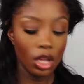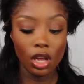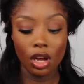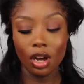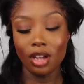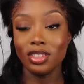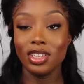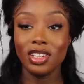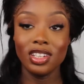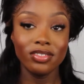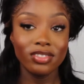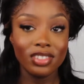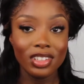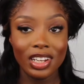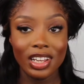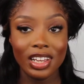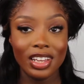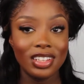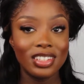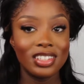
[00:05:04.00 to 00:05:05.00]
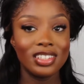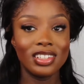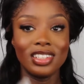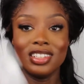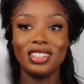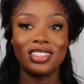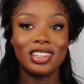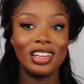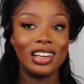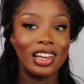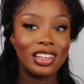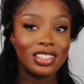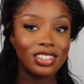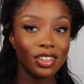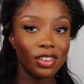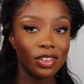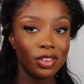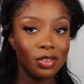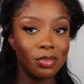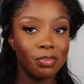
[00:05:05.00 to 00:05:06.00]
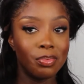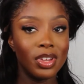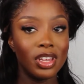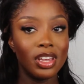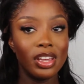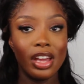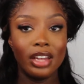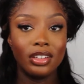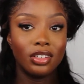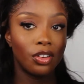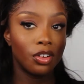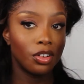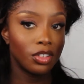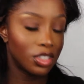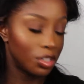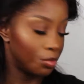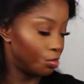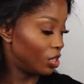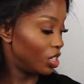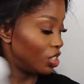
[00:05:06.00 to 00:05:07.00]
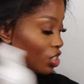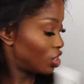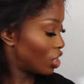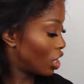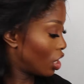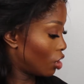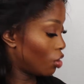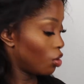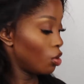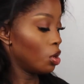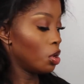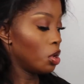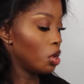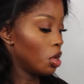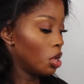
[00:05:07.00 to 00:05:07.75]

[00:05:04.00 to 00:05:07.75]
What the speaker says: Underneath the lace is the Elasta QP and the Got2B gel,